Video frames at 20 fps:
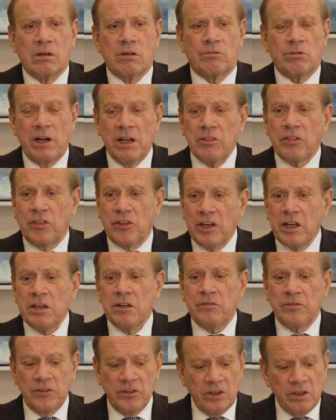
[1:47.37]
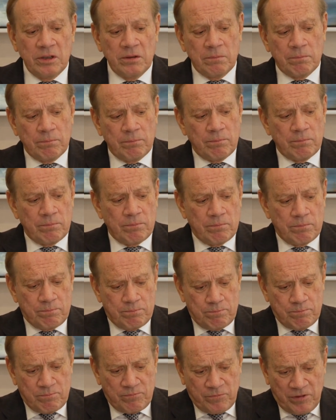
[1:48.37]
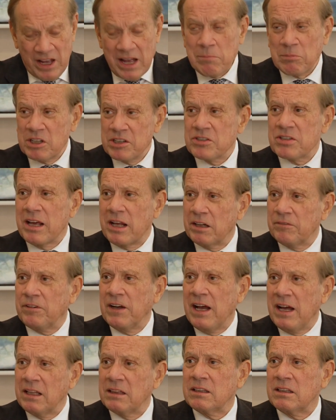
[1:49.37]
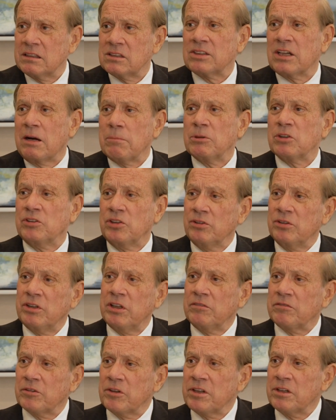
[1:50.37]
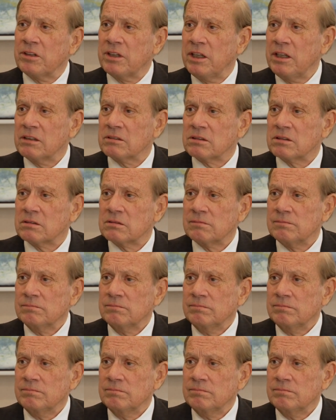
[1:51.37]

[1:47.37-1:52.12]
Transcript: great thing for the families that have had this opportunity for their kids.